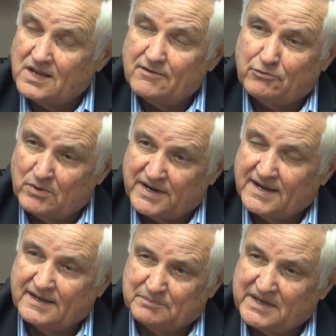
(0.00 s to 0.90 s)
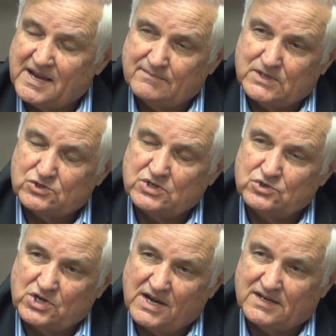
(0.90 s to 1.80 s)
left when I became
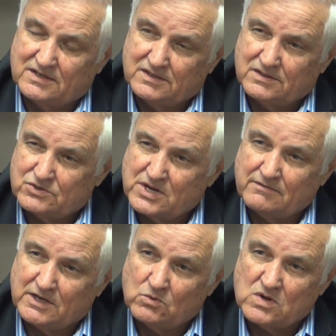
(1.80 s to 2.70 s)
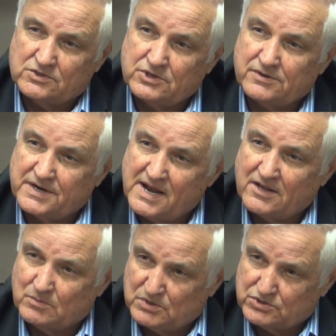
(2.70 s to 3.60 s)
disenchanted in '71, turned
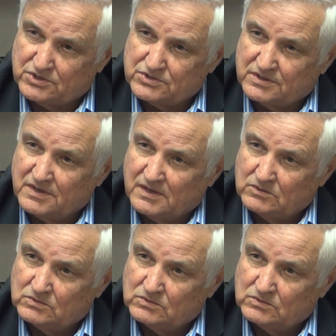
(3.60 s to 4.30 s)
down a position,